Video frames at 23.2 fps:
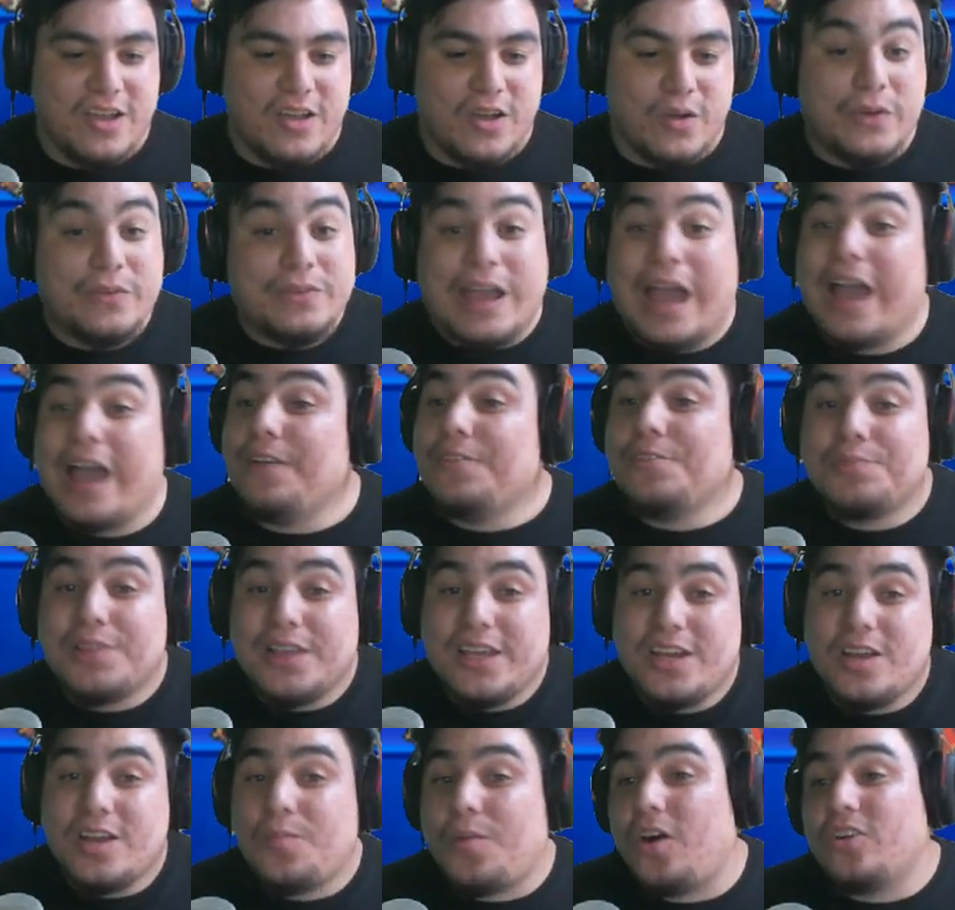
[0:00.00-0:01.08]
We haven't
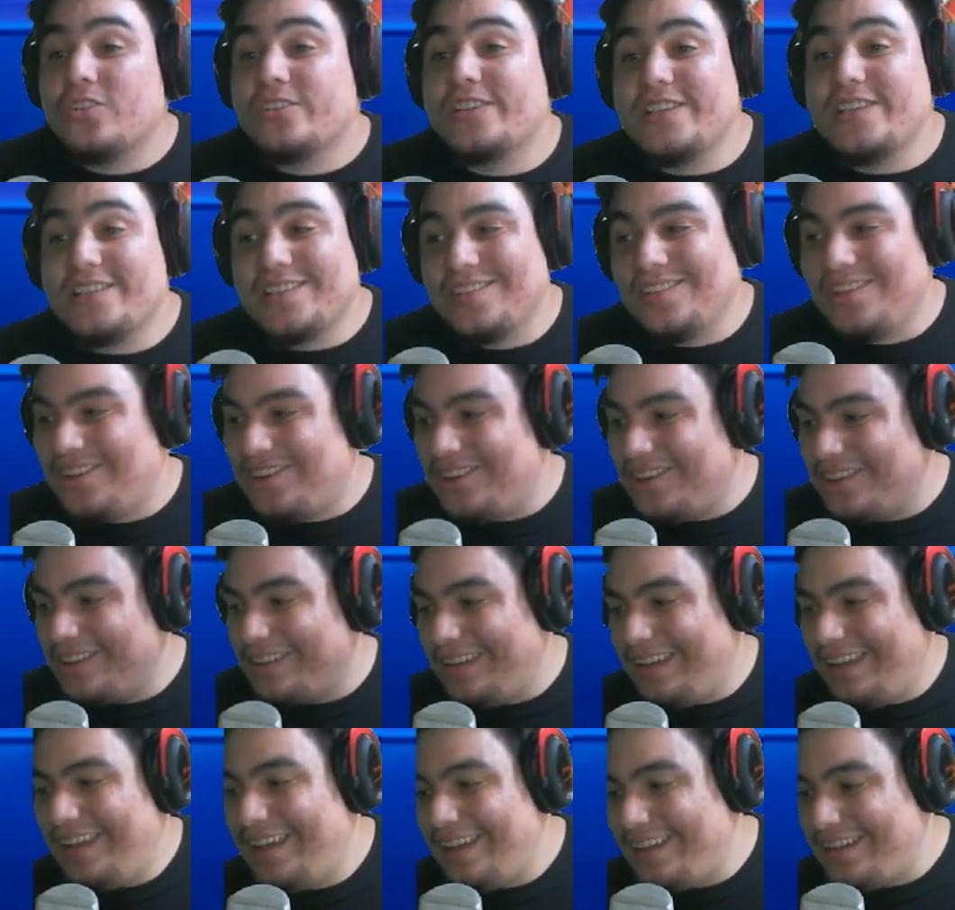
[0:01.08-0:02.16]
played him all season long,
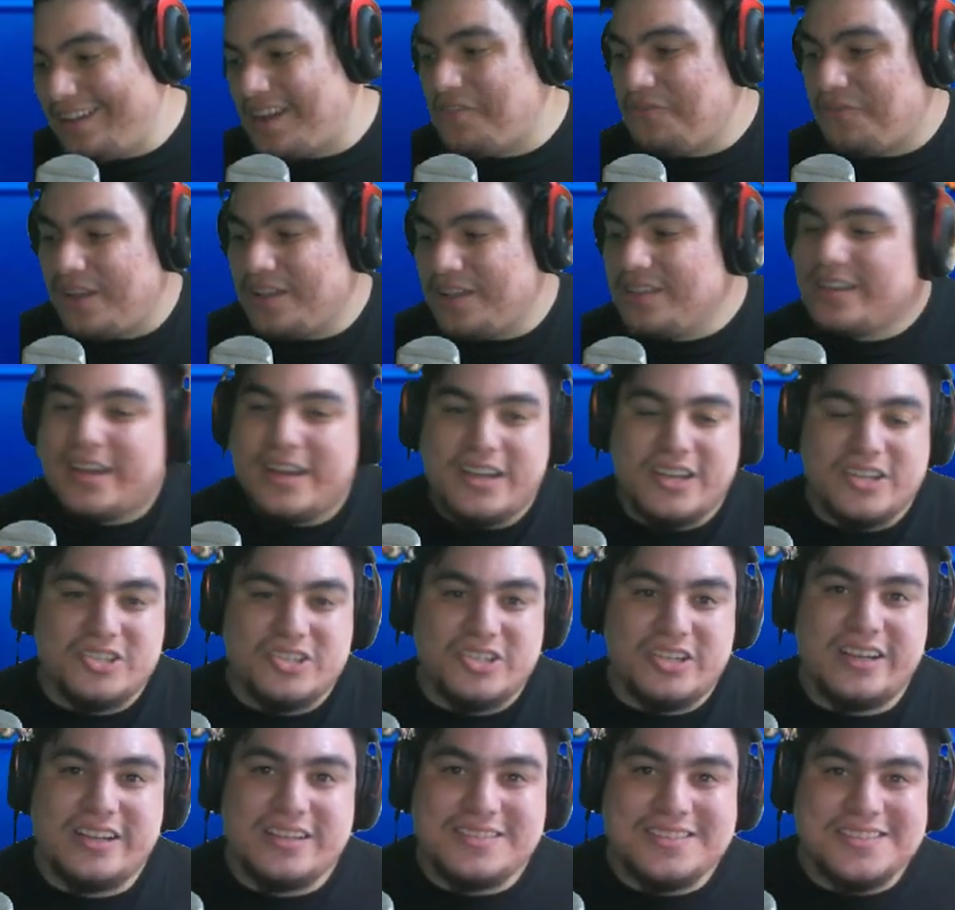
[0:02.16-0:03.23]
and I'm finally getting a
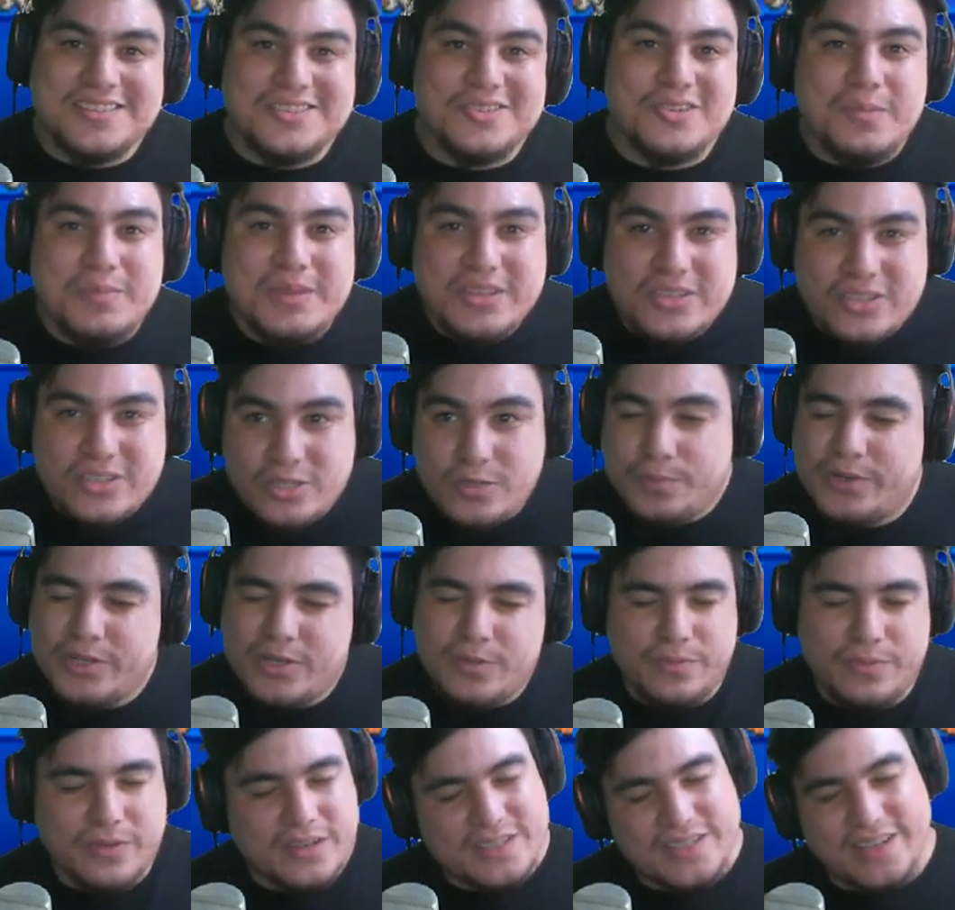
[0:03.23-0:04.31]
chance. It's going to be super
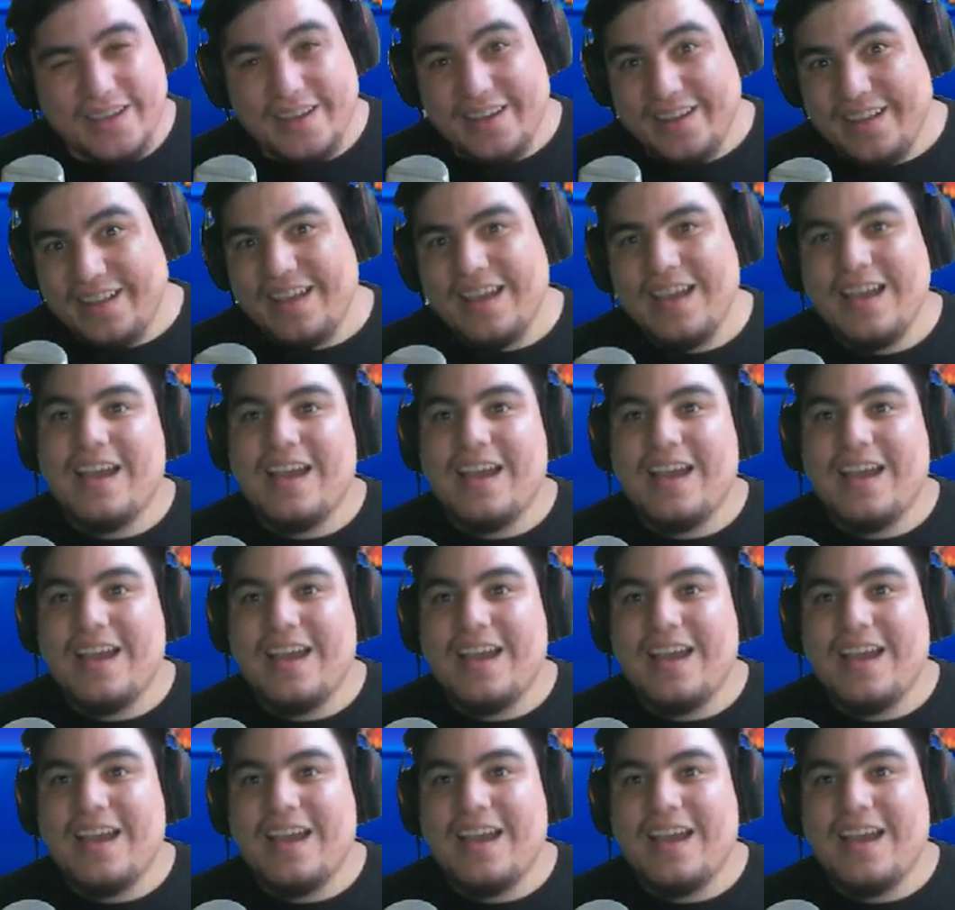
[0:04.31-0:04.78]
duper exciting.